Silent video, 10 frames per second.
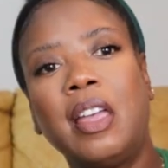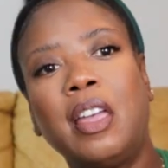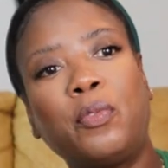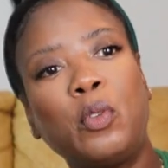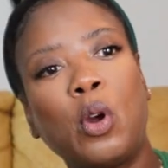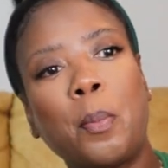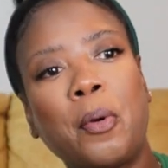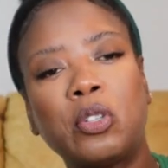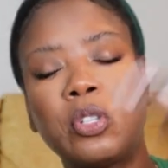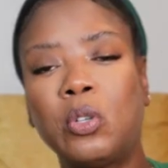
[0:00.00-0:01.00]
If you're a
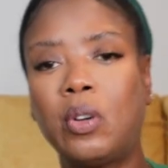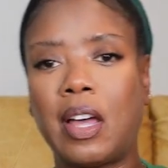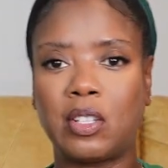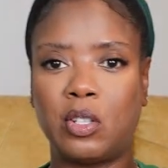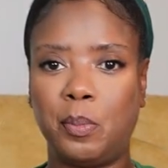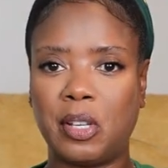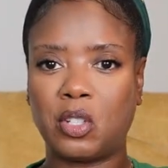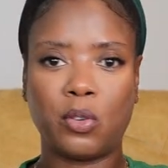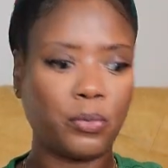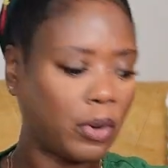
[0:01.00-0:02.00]
person who likes to mix
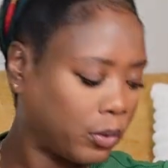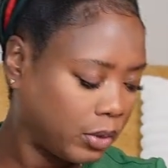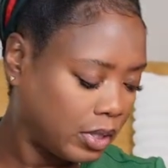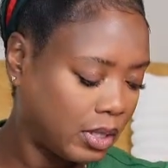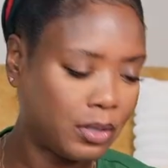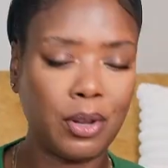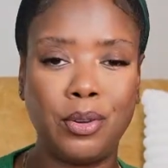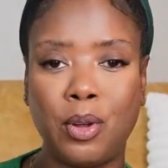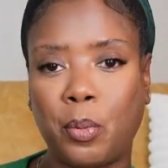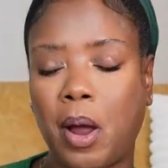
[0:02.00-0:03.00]
your fragrances,
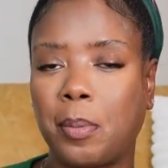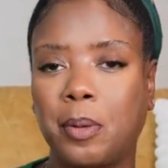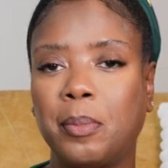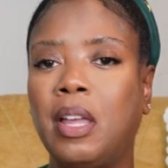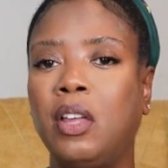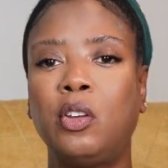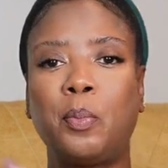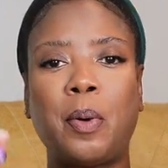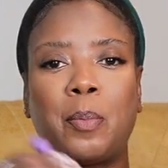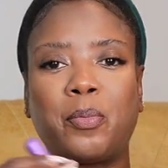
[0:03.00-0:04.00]
no problem. You
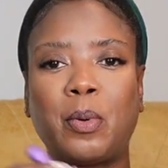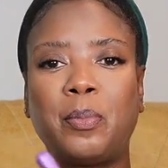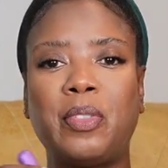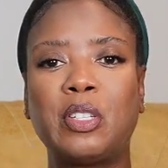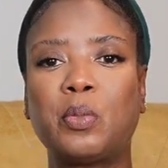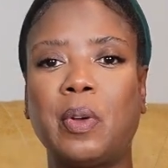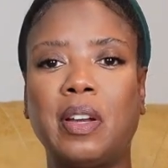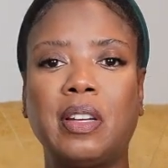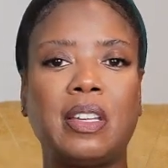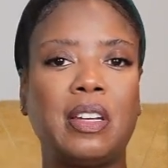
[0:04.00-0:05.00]
pump from this one,
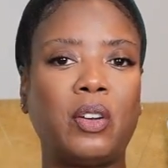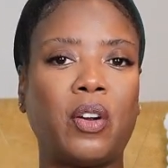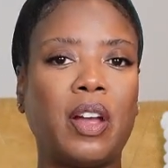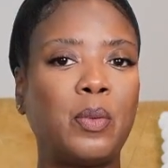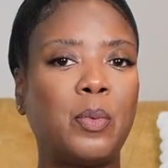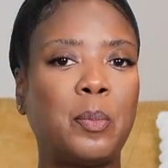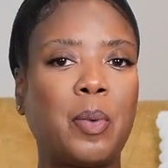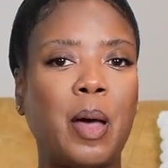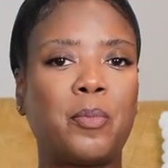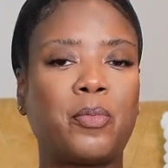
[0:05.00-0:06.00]
get your other one,
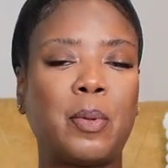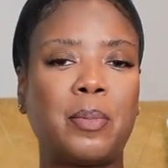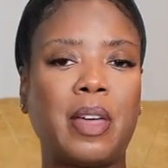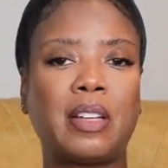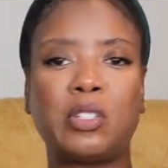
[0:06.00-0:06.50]
pump from that